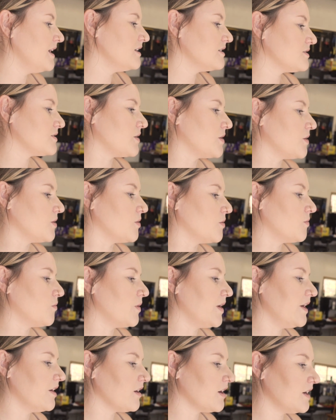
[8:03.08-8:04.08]
So
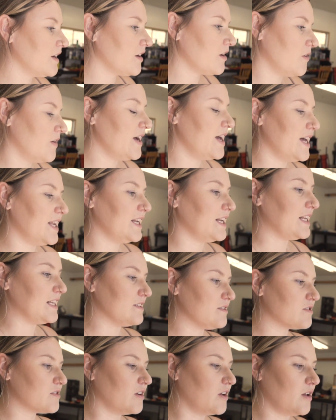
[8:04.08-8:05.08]
we are gonna go ahead and
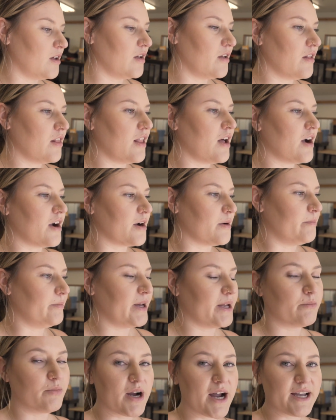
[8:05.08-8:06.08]
install our
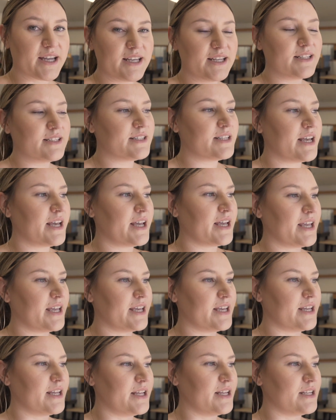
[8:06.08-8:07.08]
bed brackets
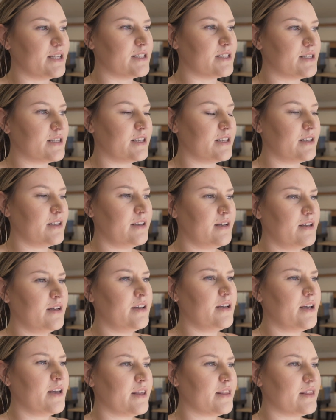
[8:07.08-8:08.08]
and
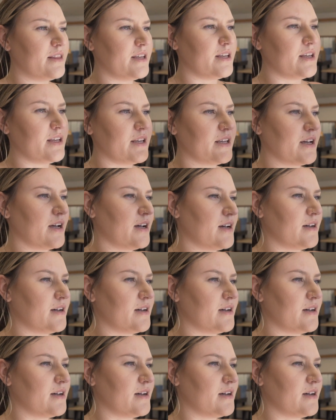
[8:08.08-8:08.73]
the